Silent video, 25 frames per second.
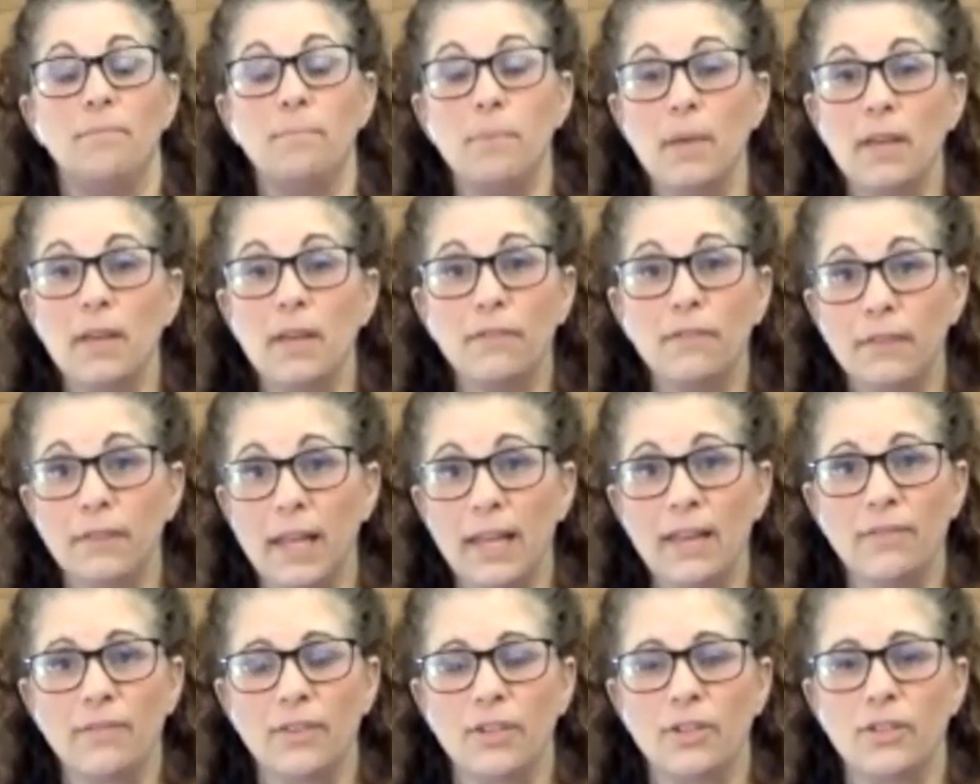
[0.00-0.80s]
of big
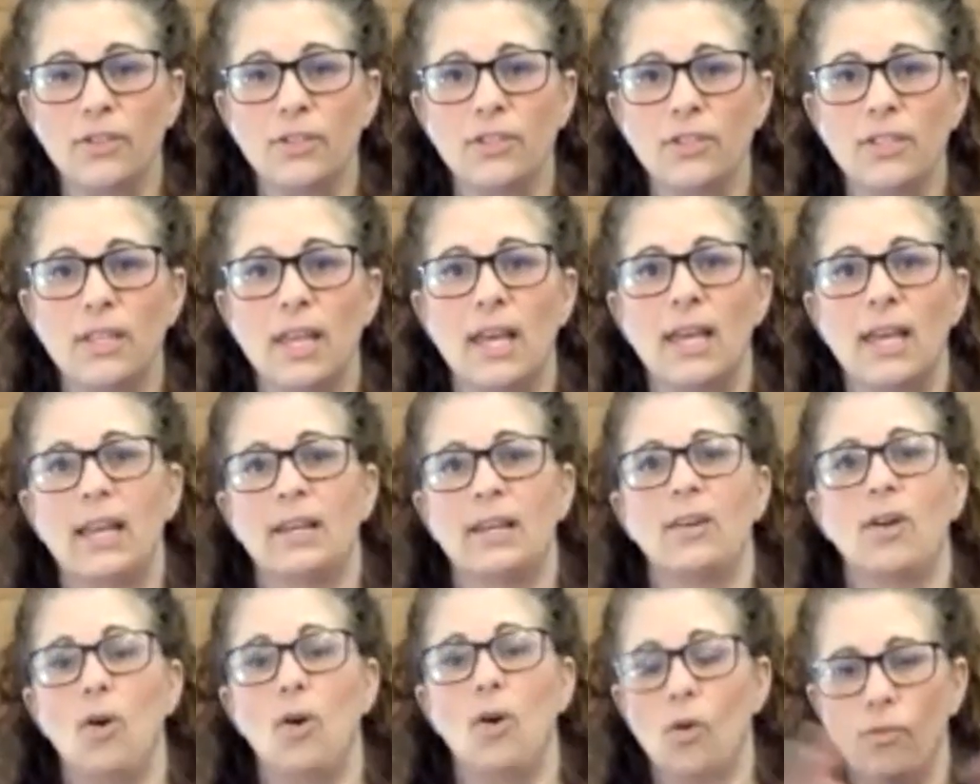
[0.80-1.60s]
flavors that
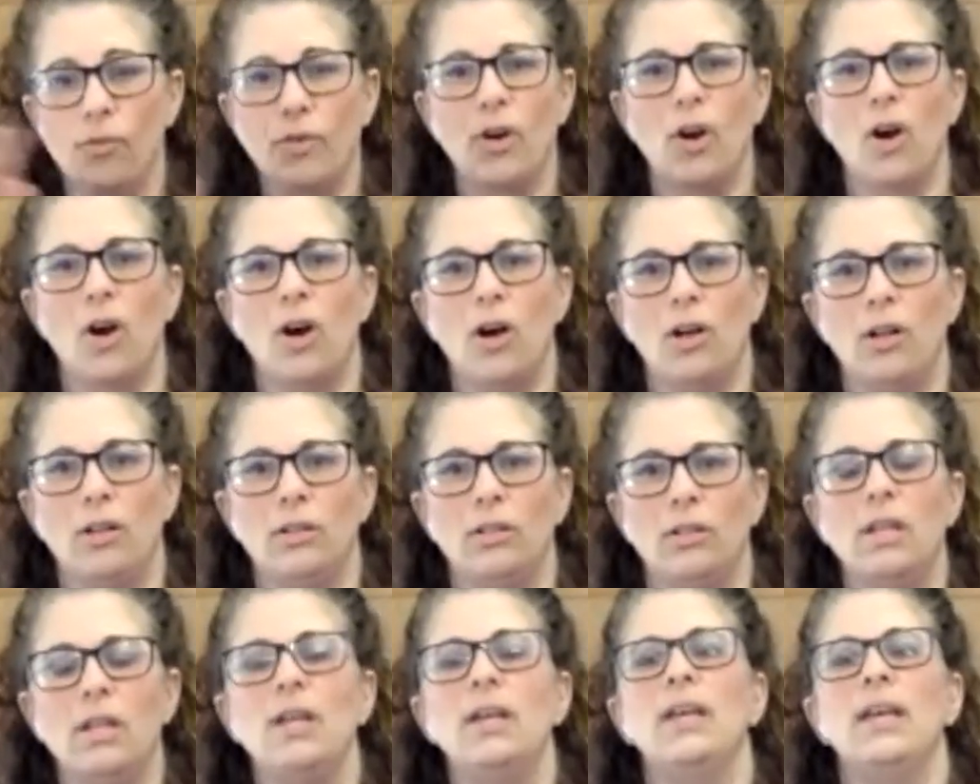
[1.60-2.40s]

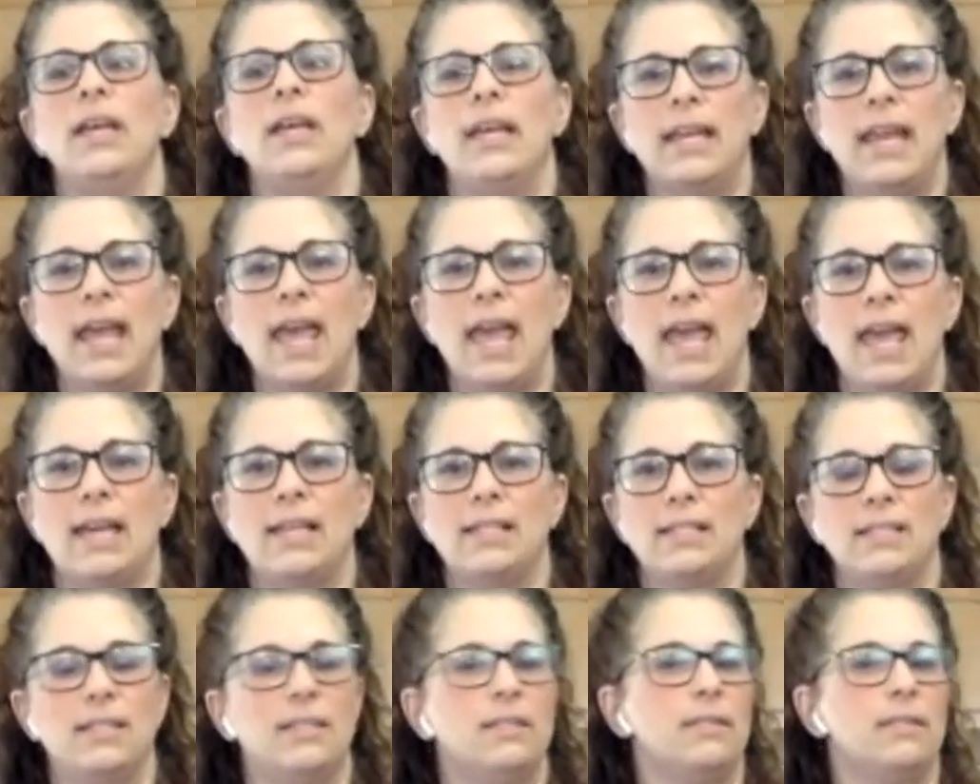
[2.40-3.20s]
overall
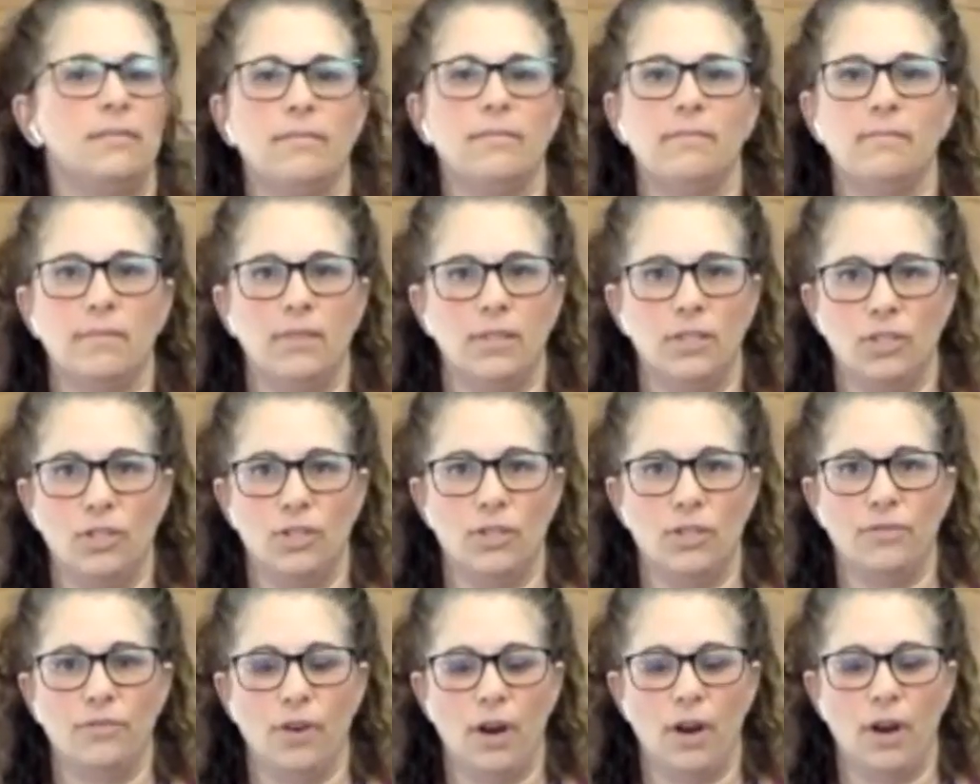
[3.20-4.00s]
enhance the
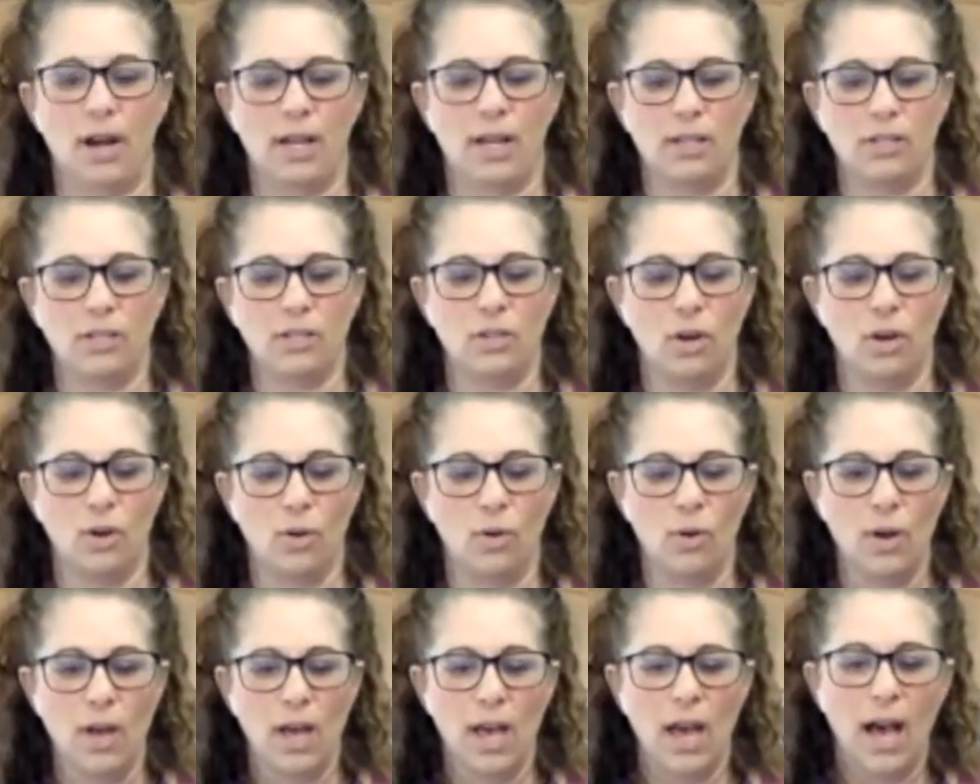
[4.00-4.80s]
stir fry.
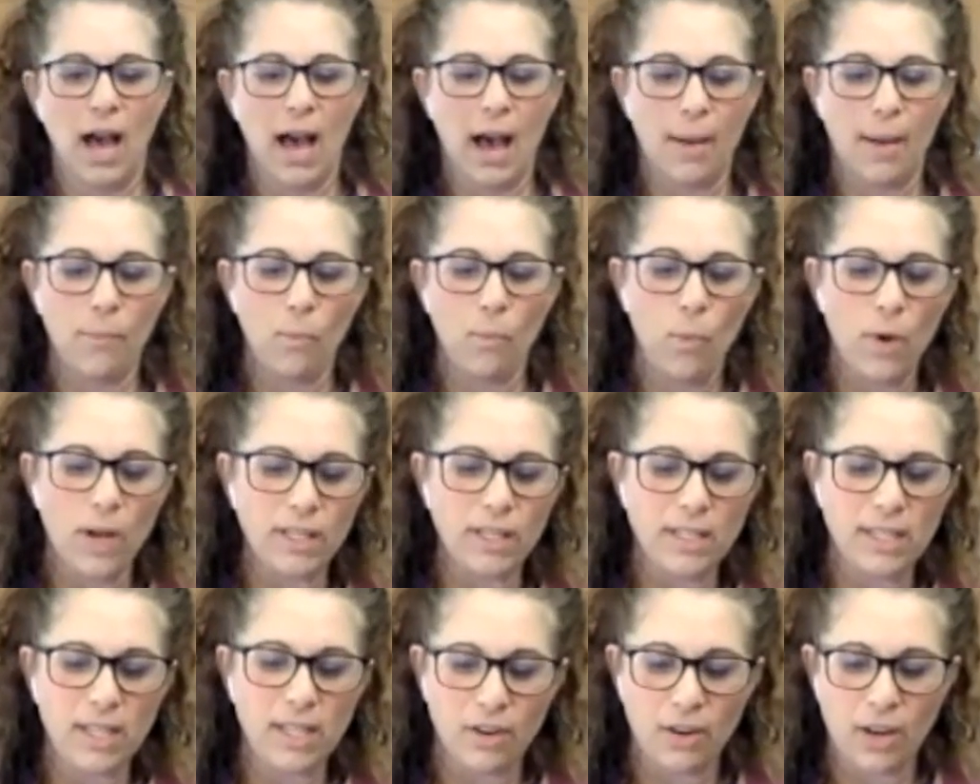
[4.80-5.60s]
So
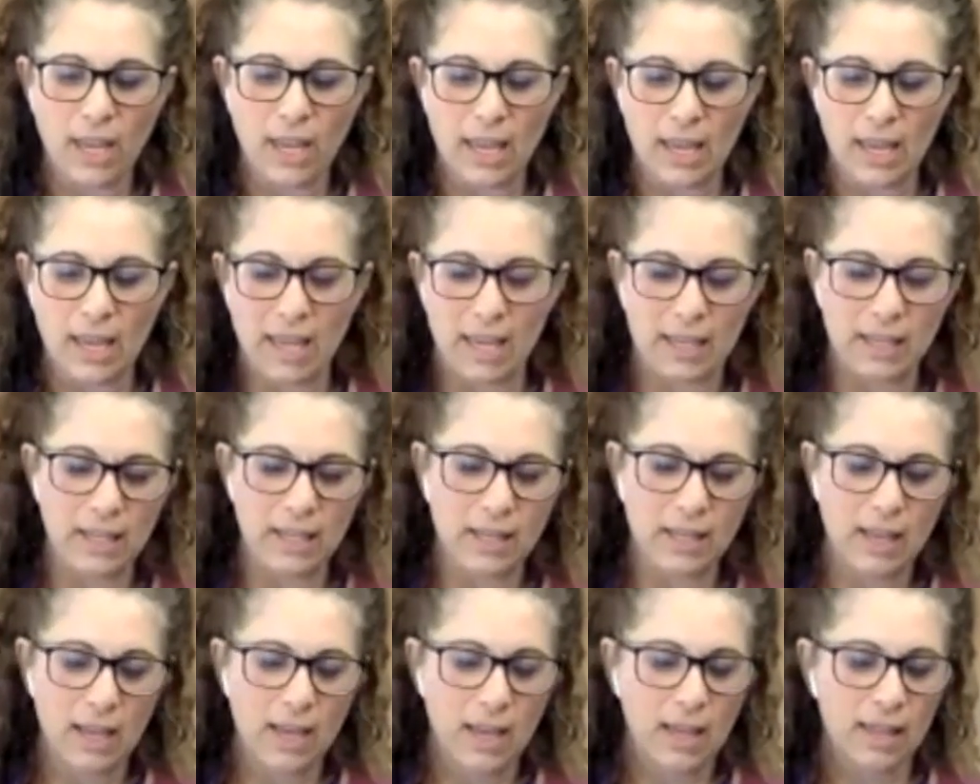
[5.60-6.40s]
once they're
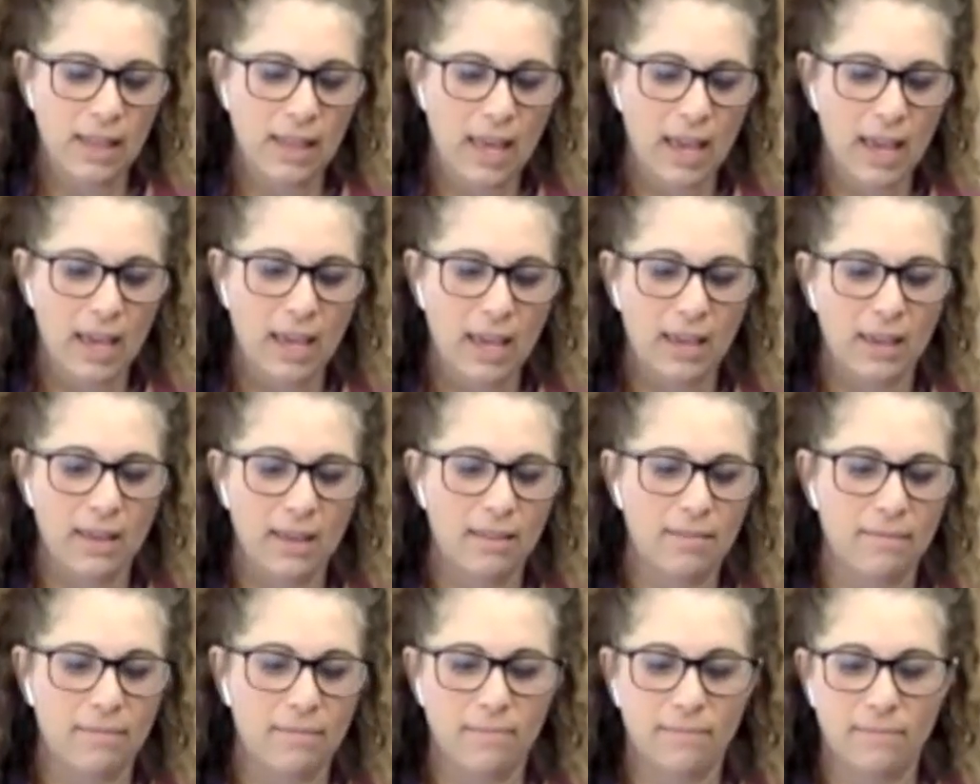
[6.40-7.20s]
in,
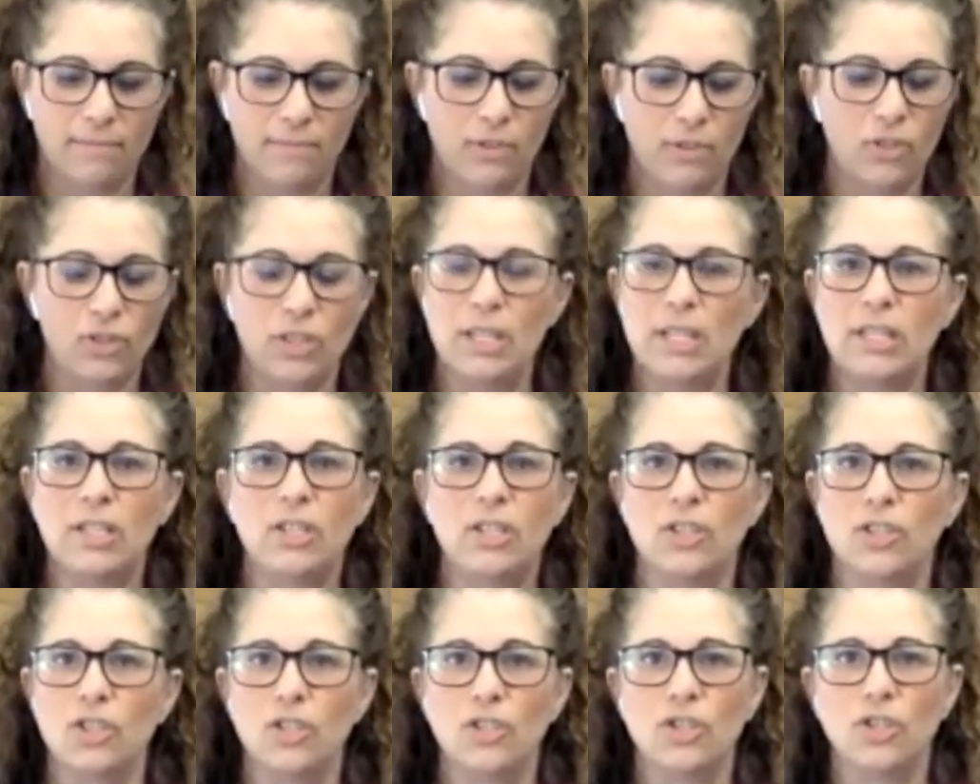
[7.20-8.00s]
you need
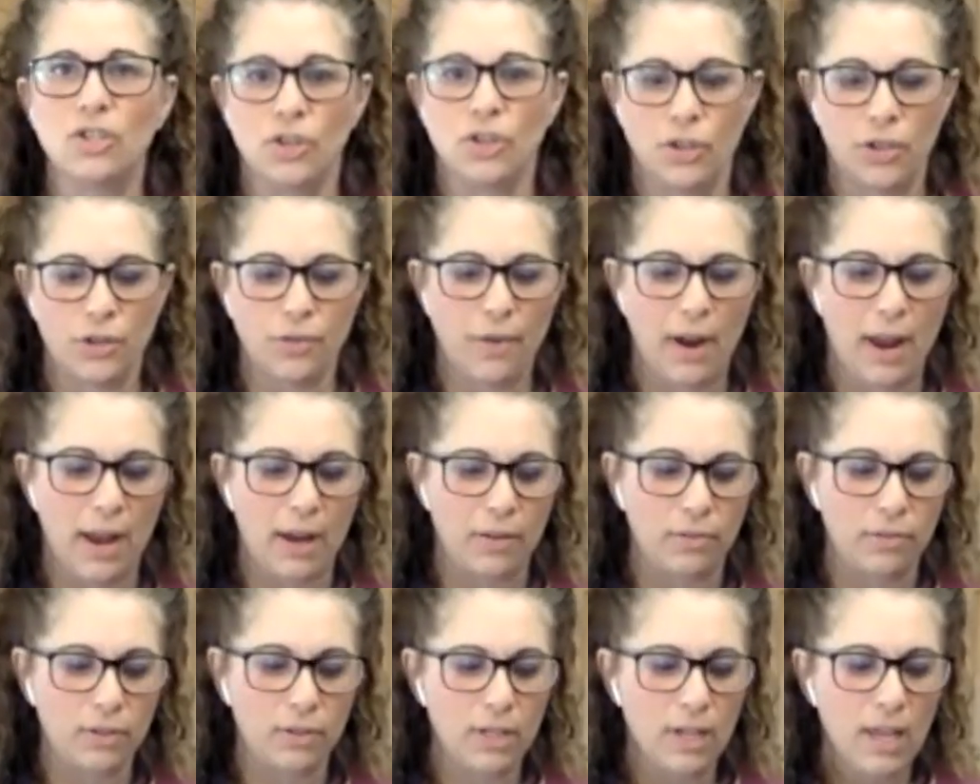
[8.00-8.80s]
to just stir it
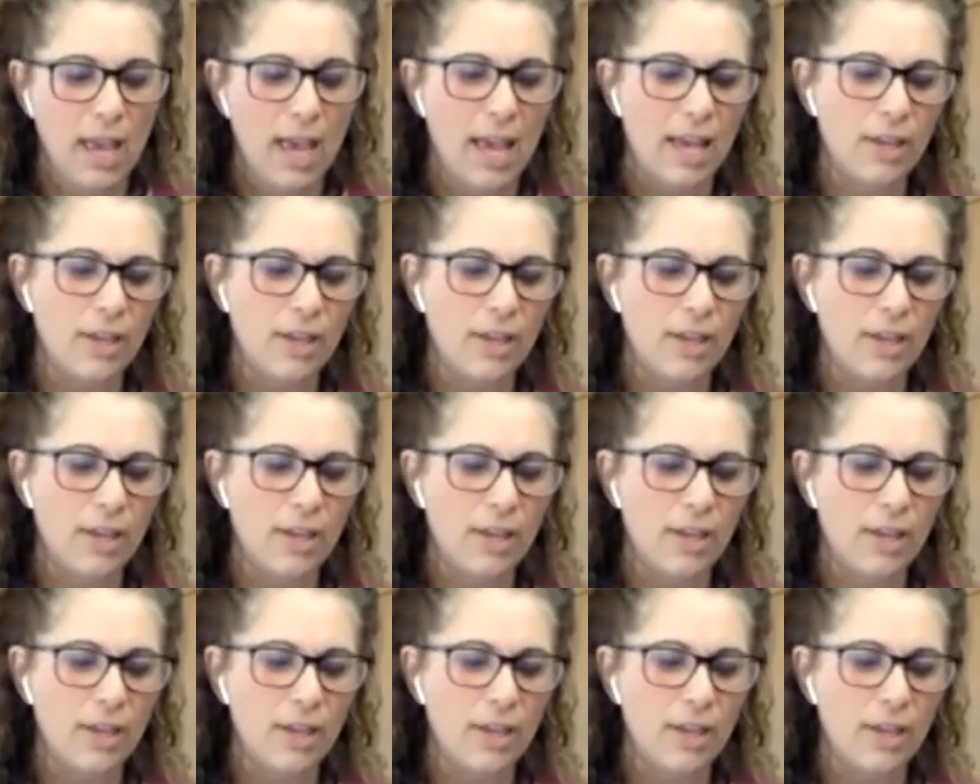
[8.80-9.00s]
around.